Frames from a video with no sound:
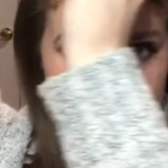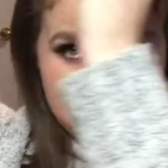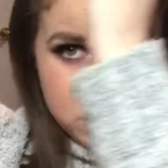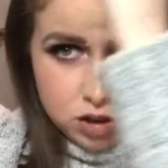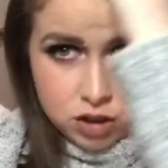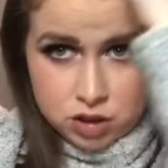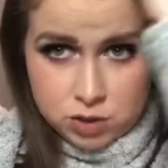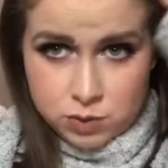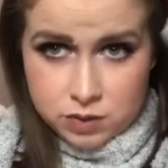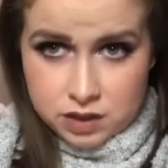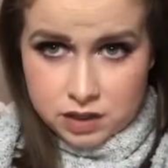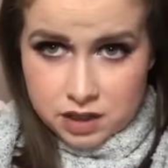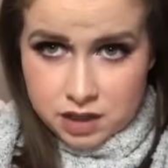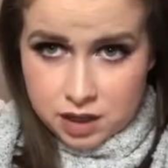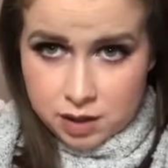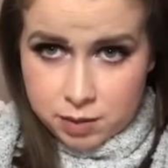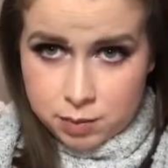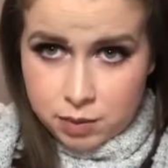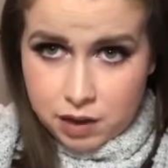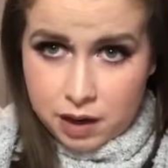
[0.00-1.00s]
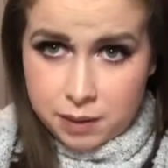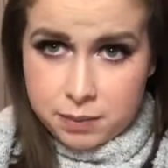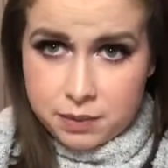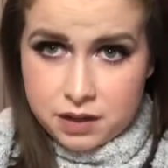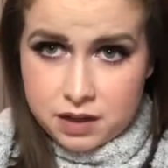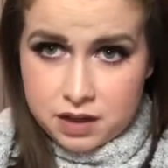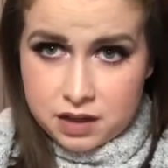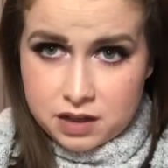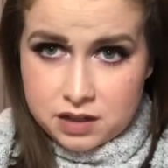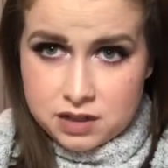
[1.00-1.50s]
You just want to keep
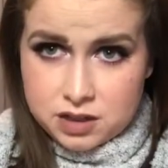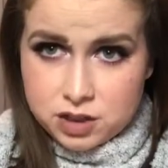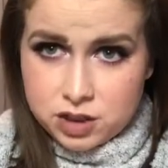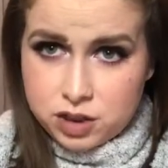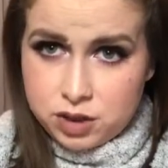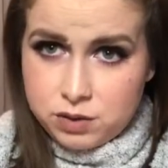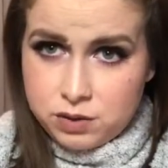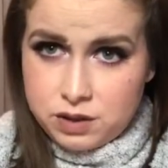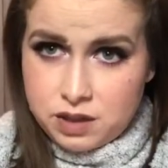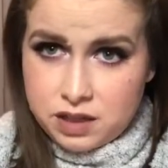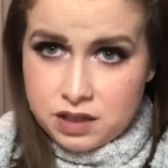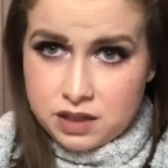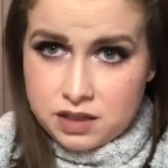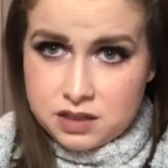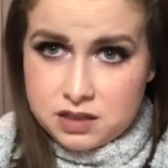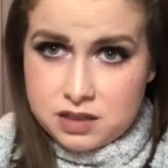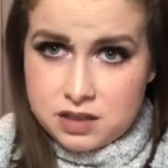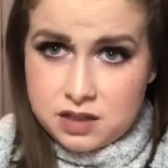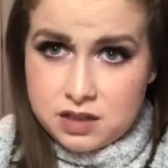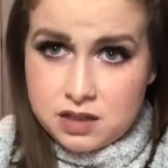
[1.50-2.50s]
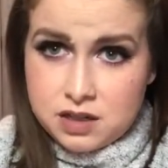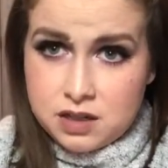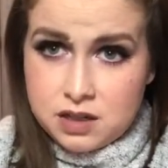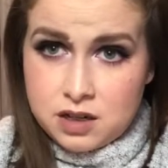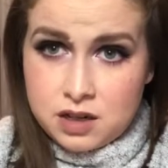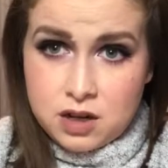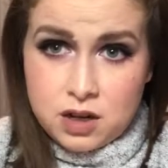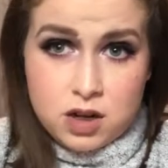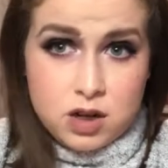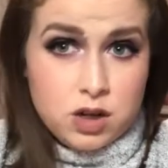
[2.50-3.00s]
wrapping it until you get
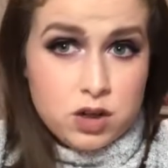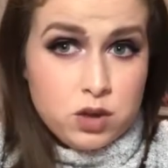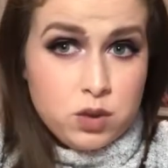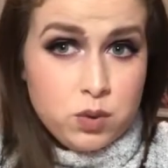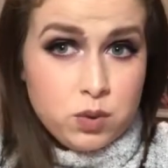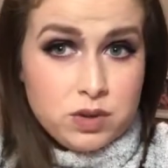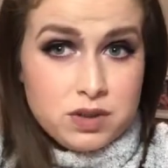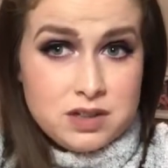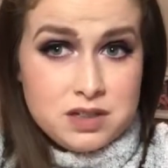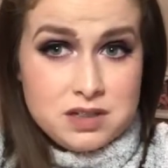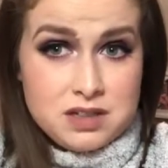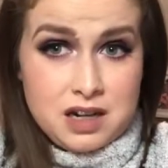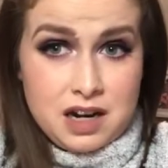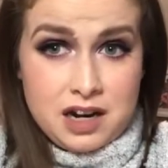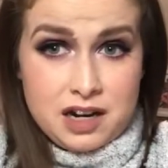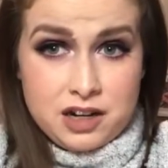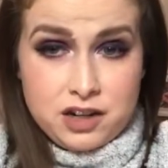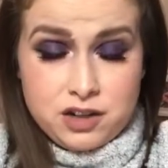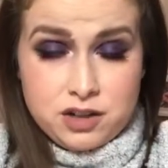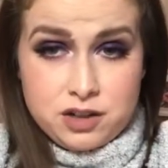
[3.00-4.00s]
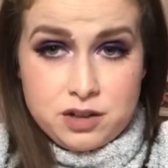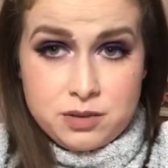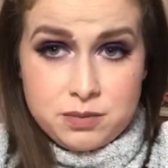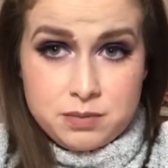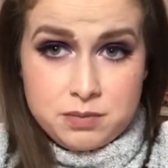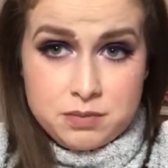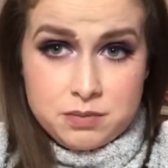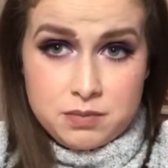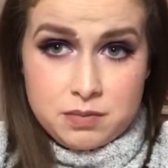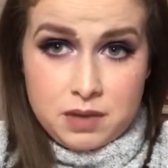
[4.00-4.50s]
your desired
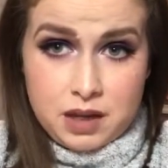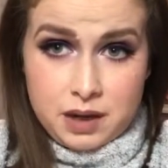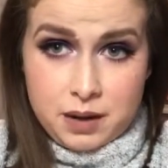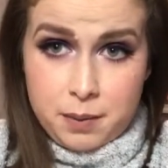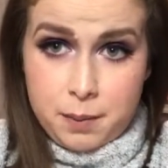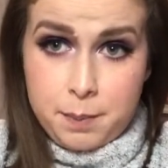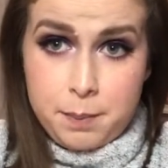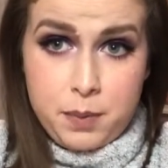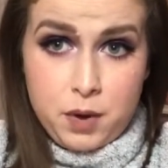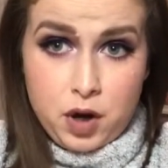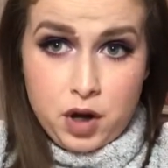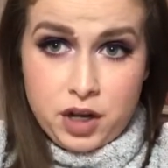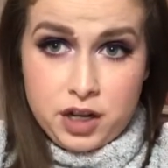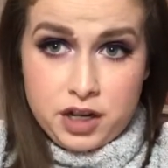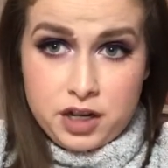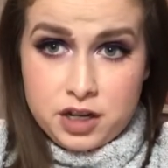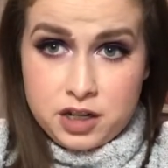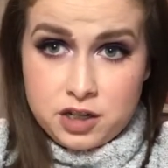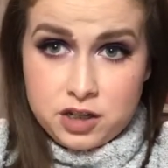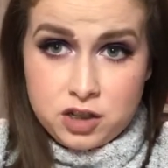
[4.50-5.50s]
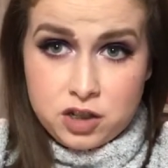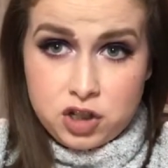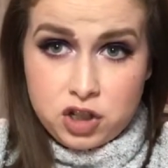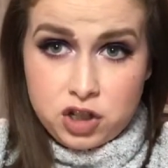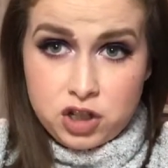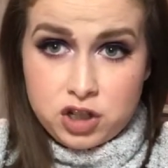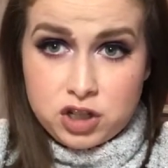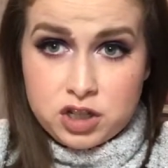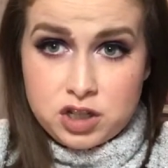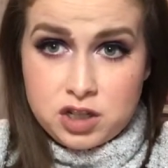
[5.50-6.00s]
like bun
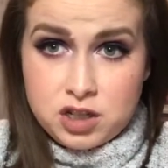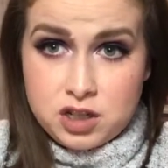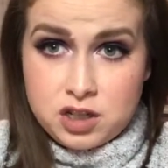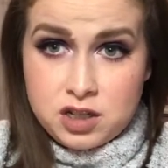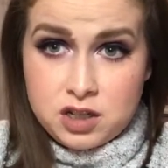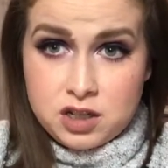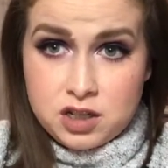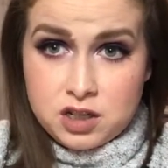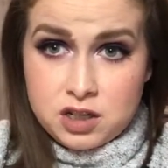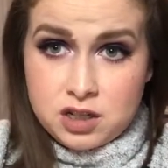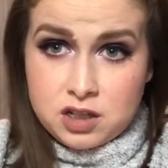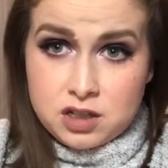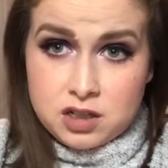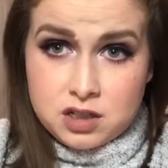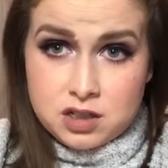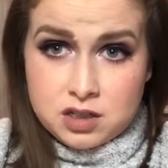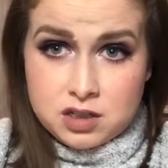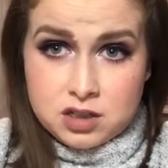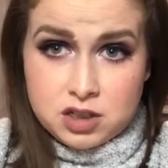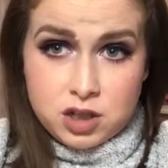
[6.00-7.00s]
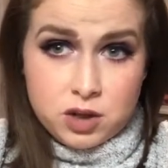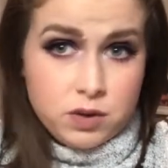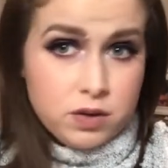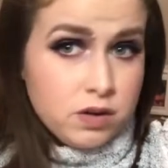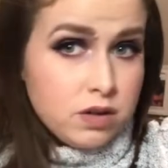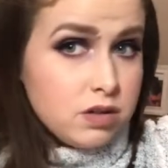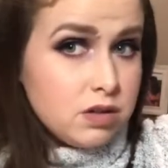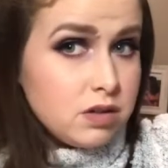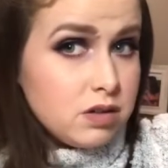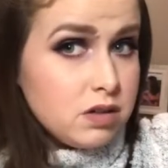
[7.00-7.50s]
look. So
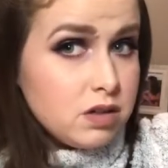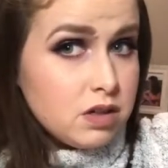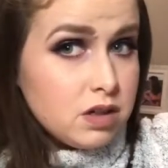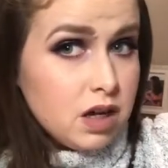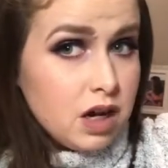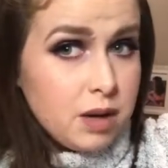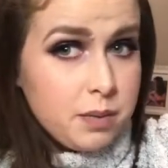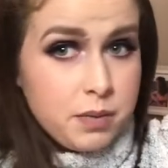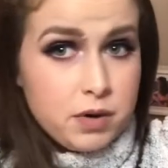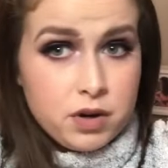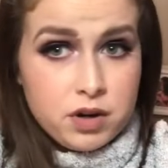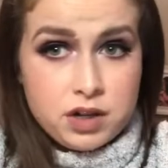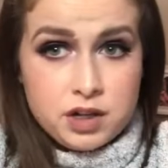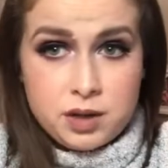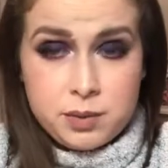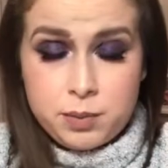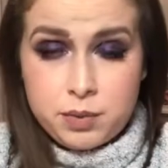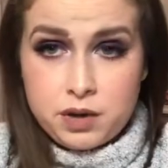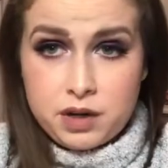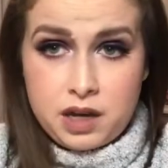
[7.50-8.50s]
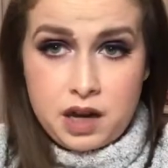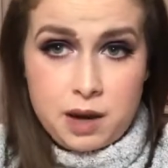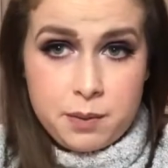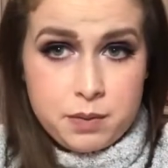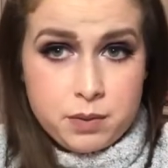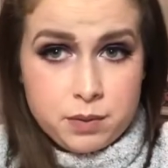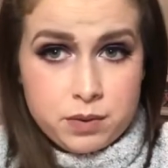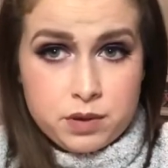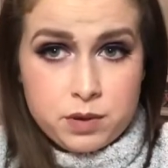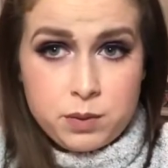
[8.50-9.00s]
I'm already pretty
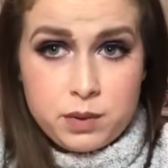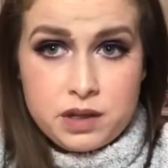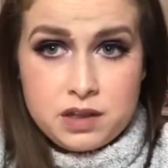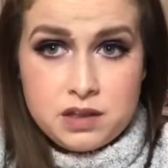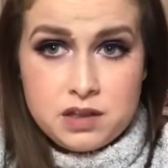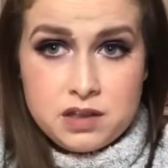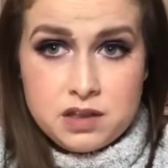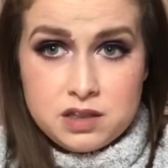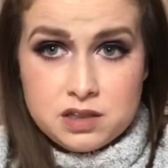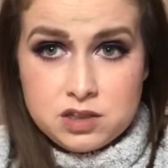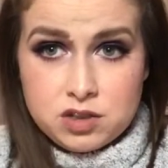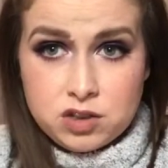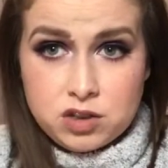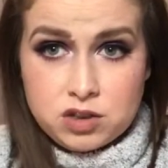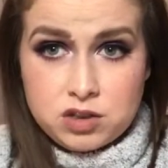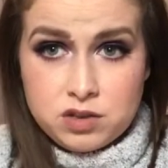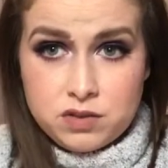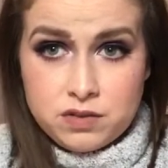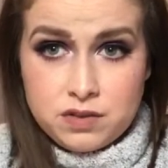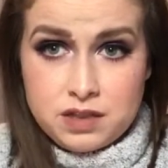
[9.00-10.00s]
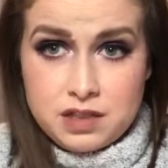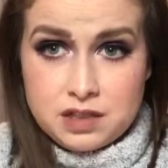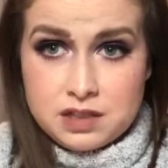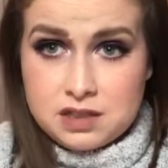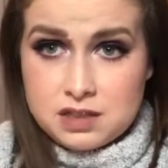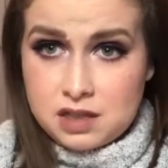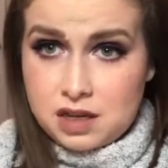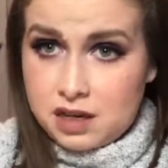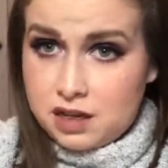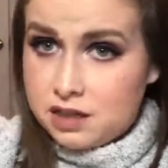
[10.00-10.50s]
happy with the way that this looks on this
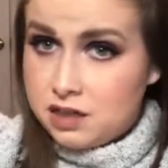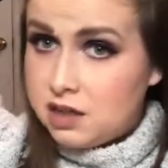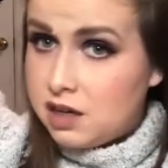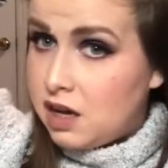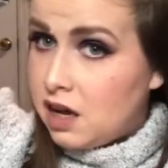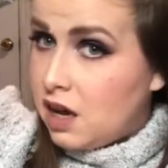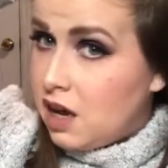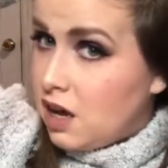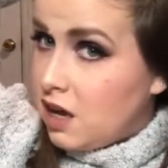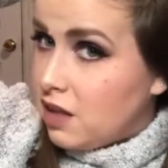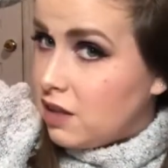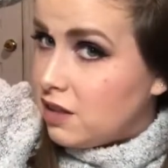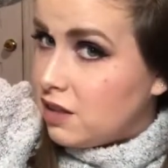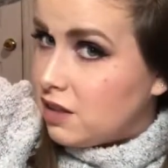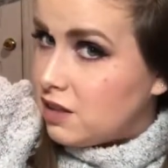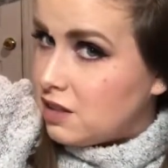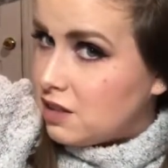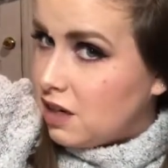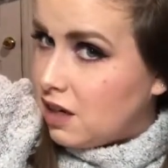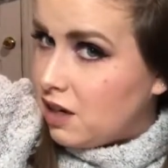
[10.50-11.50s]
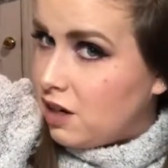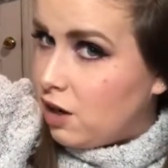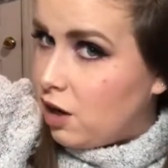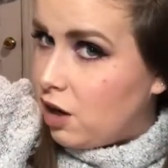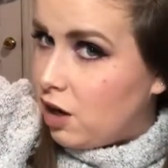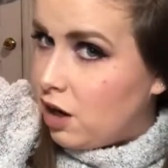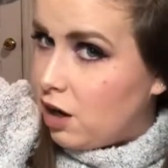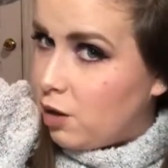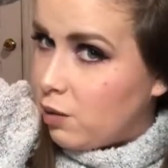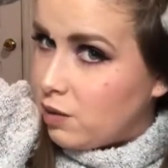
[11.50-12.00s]
side. This side,
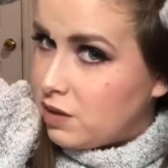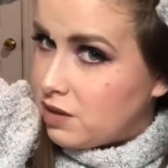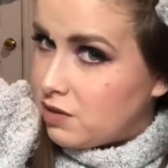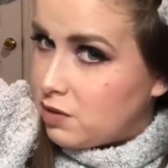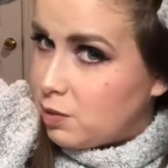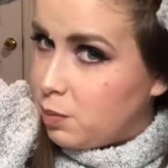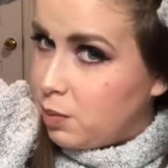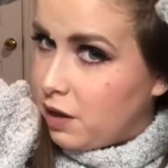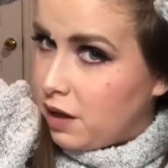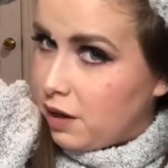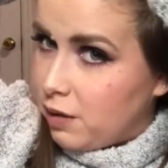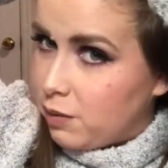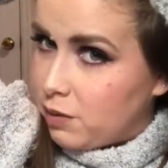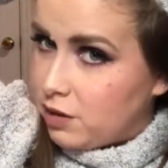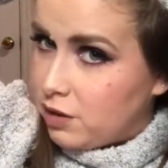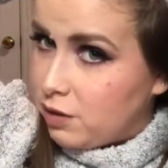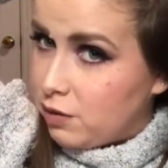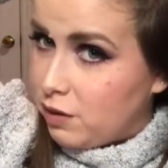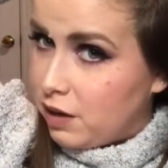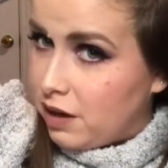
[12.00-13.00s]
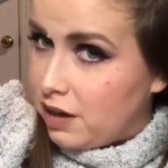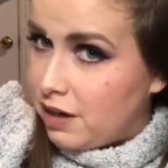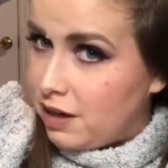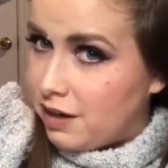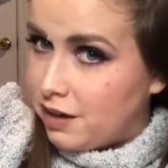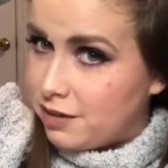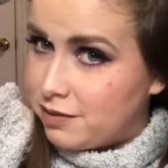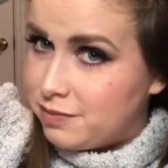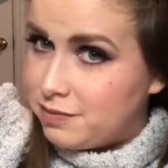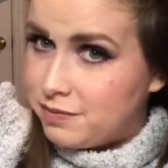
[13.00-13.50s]
I always have to play with it right
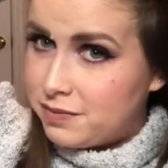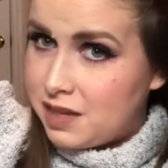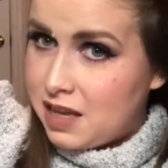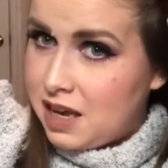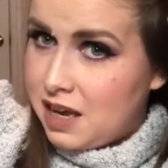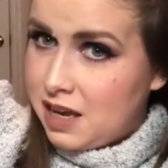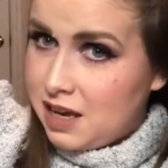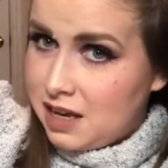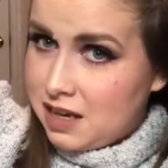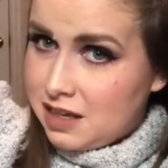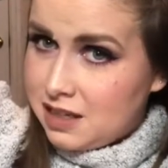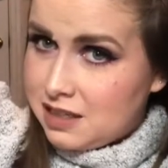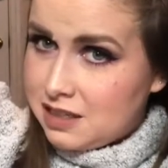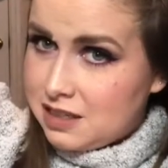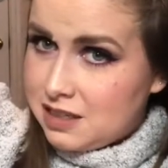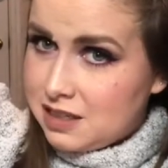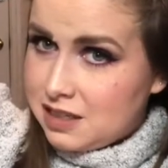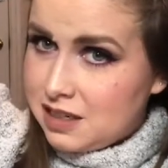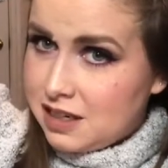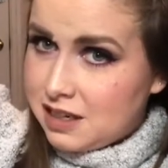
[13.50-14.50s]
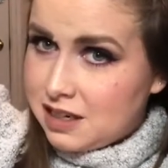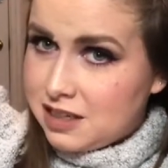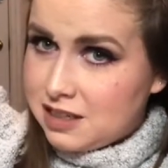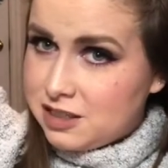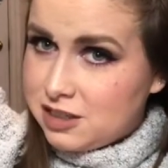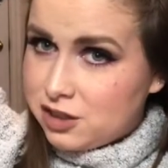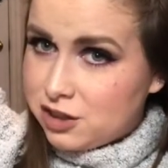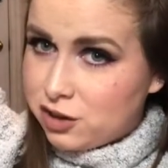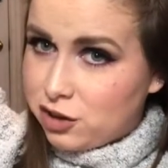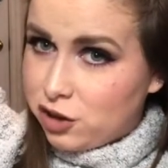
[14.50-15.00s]
here to get it
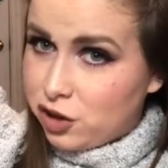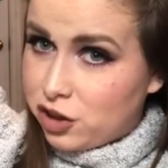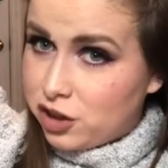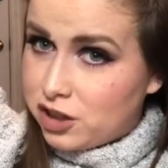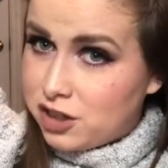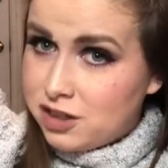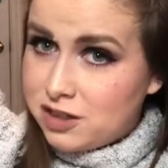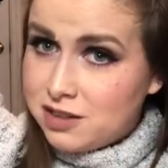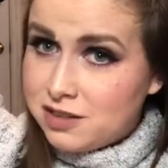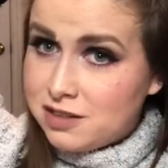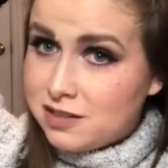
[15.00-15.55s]
to look